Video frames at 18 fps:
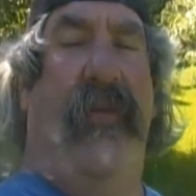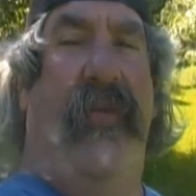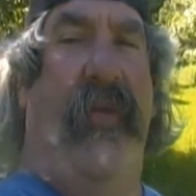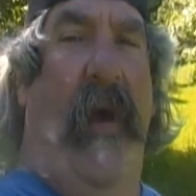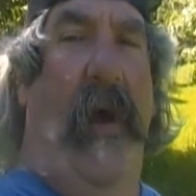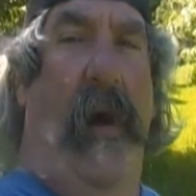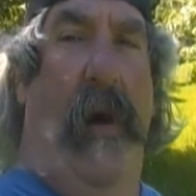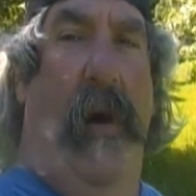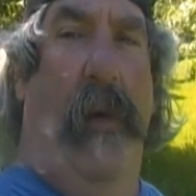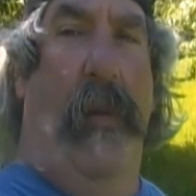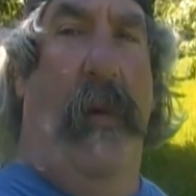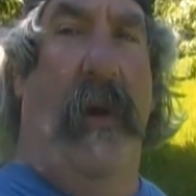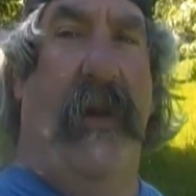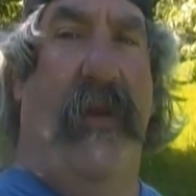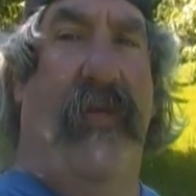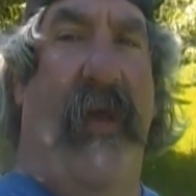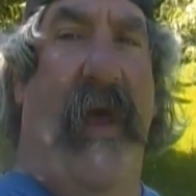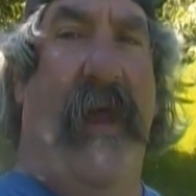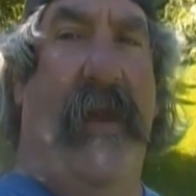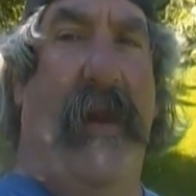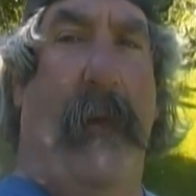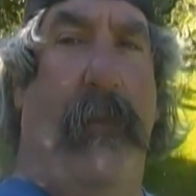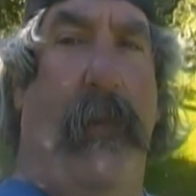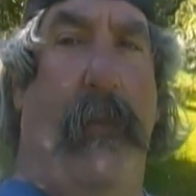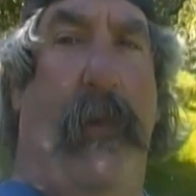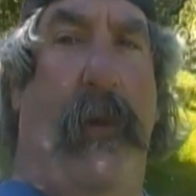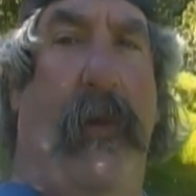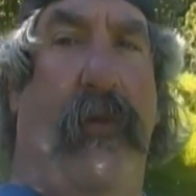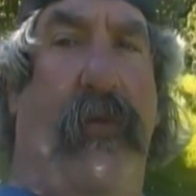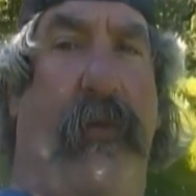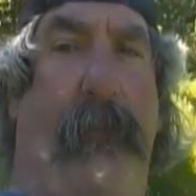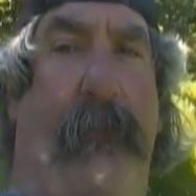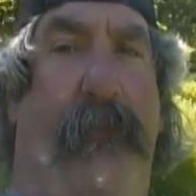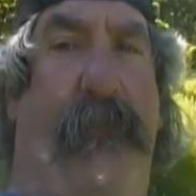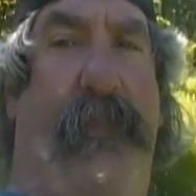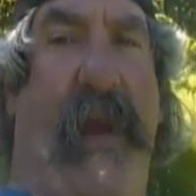So, what is on
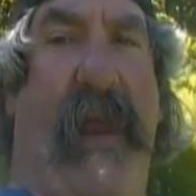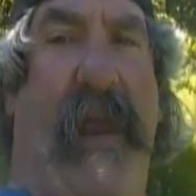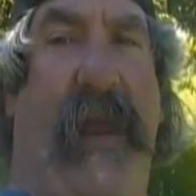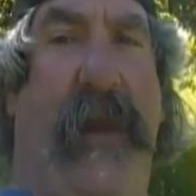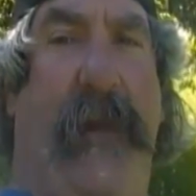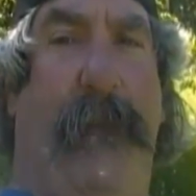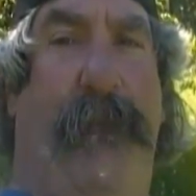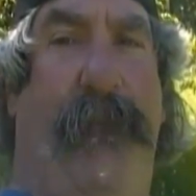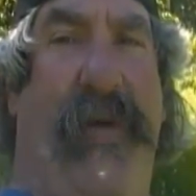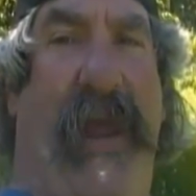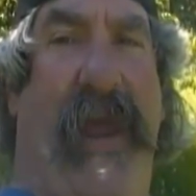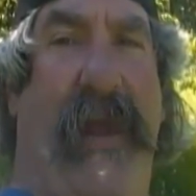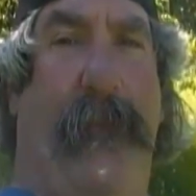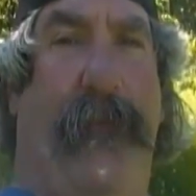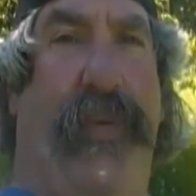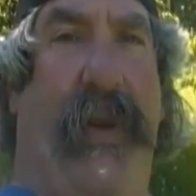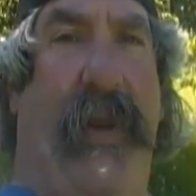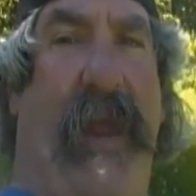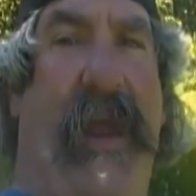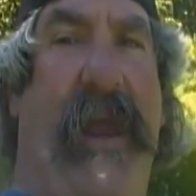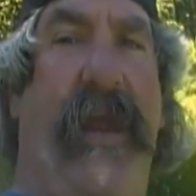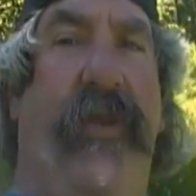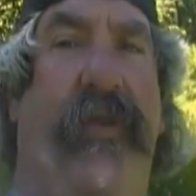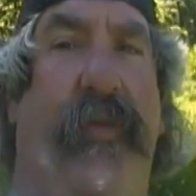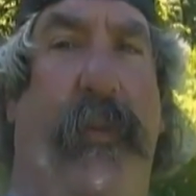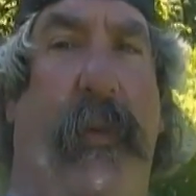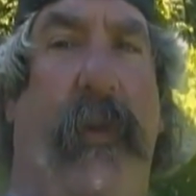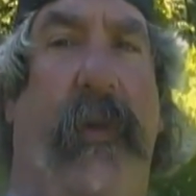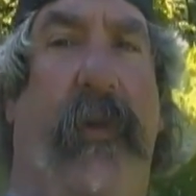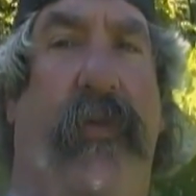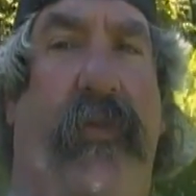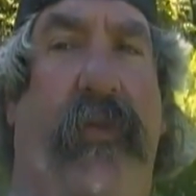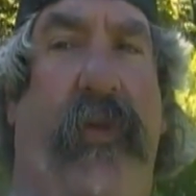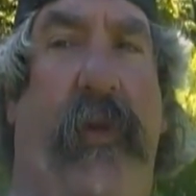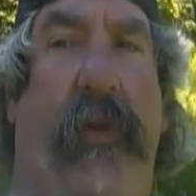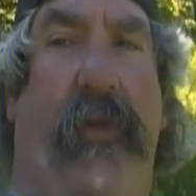everyone's big plans for
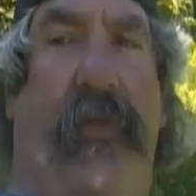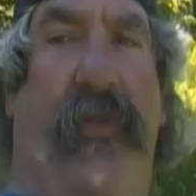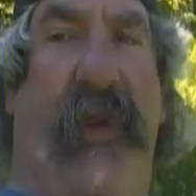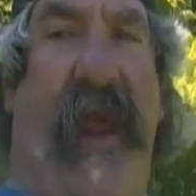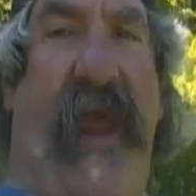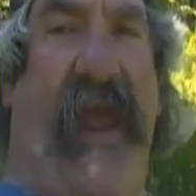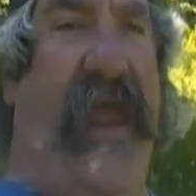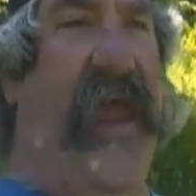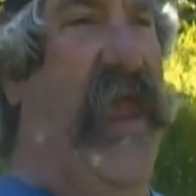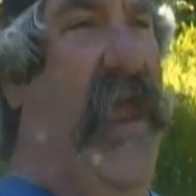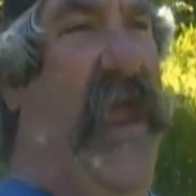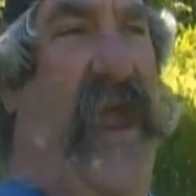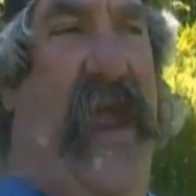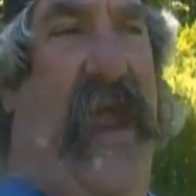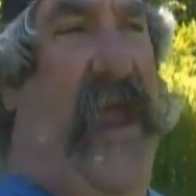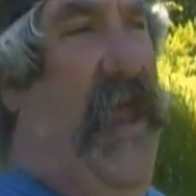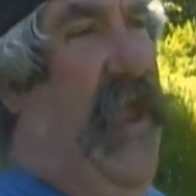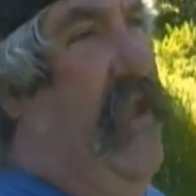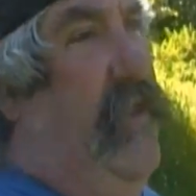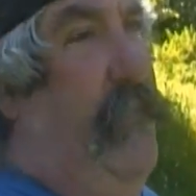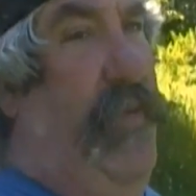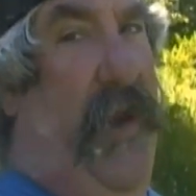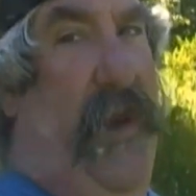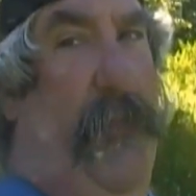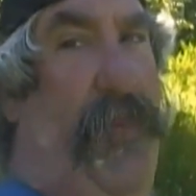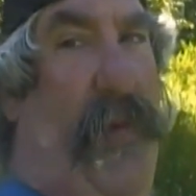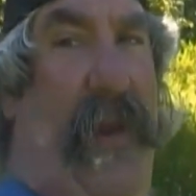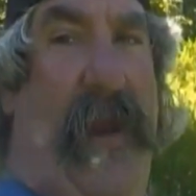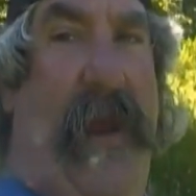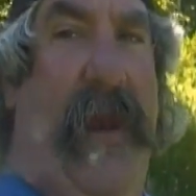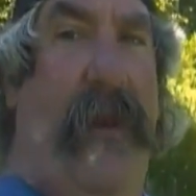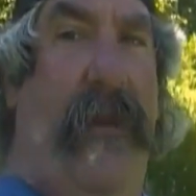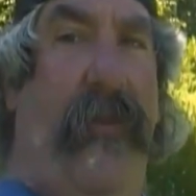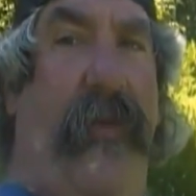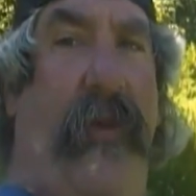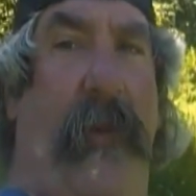this Tuesday? Any big
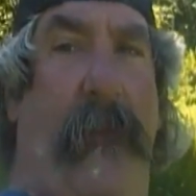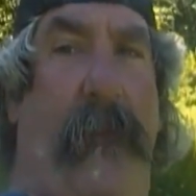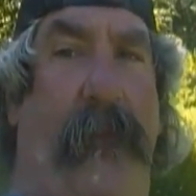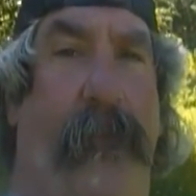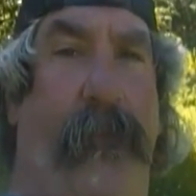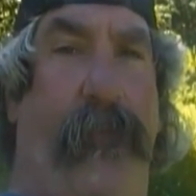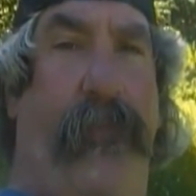plans?